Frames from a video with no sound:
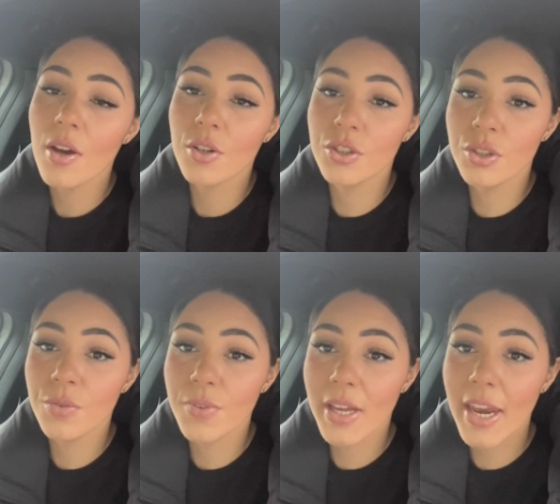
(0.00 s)
good
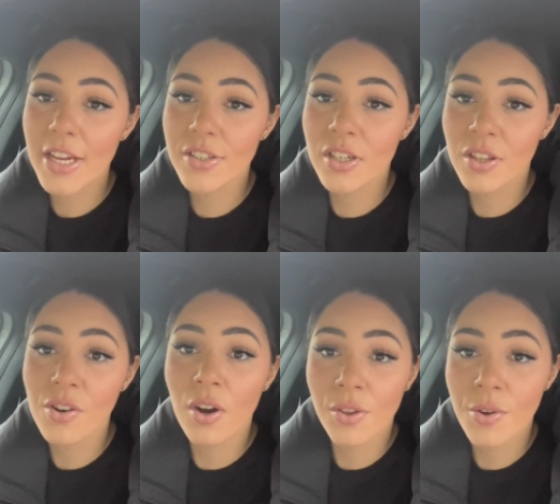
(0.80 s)
enough for collection and
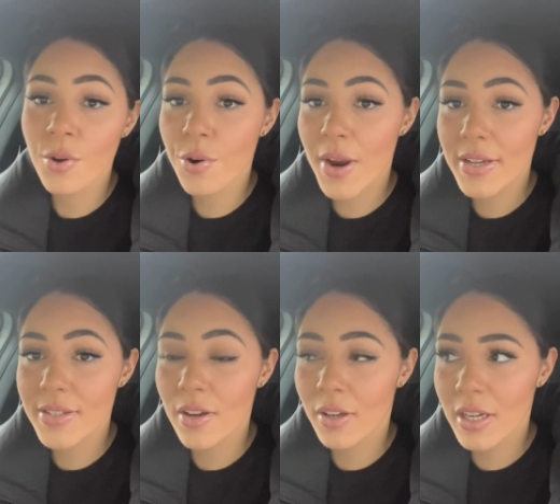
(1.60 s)
they're on the correct
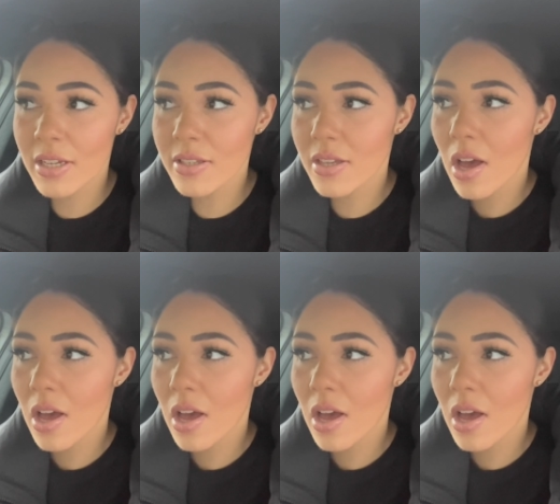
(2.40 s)
size.